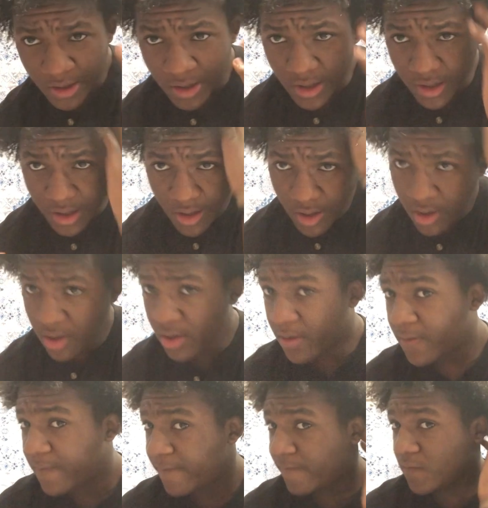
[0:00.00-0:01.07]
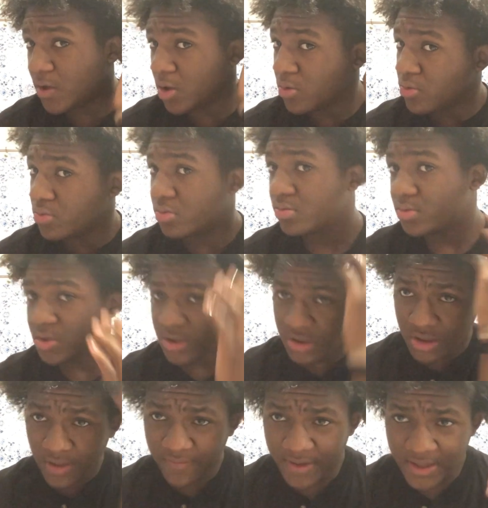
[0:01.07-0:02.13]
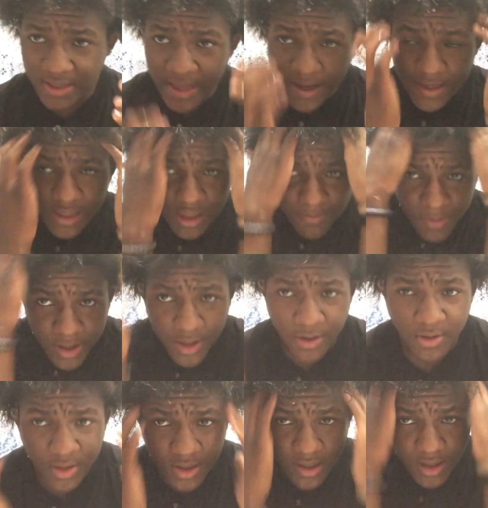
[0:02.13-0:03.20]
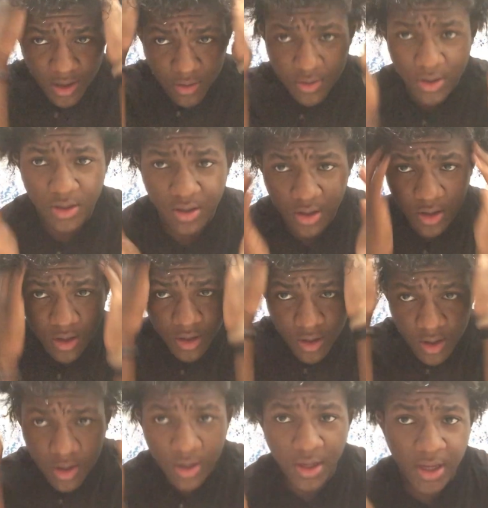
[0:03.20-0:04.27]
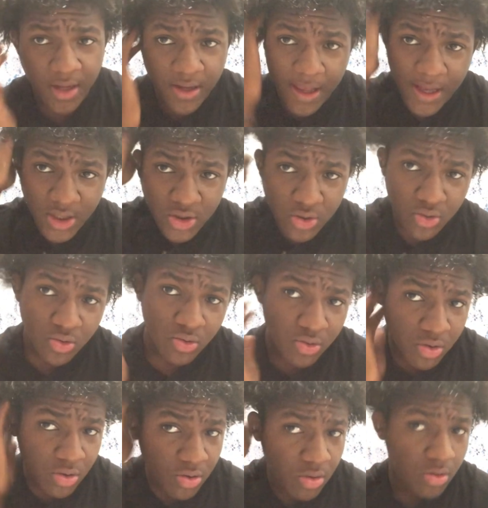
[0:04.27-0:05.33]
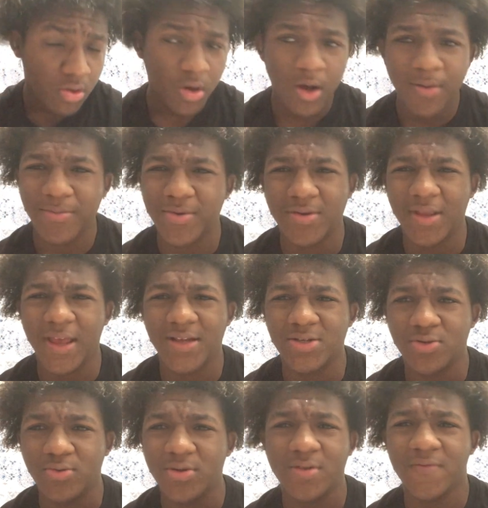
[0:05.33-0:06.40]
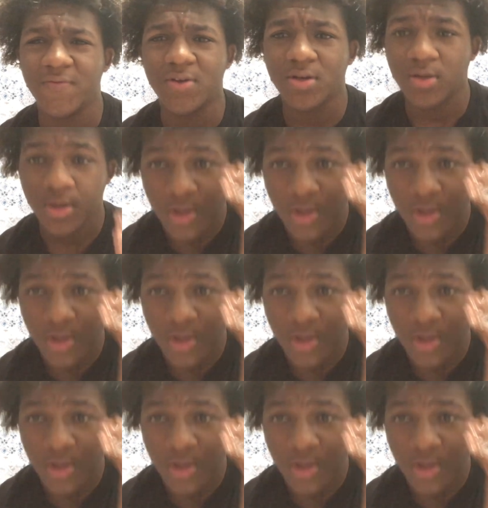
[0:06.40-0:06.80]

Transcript: and uh float and stuff like that. Keep my hair looking healthy and natural. I'm natural, what the fuck?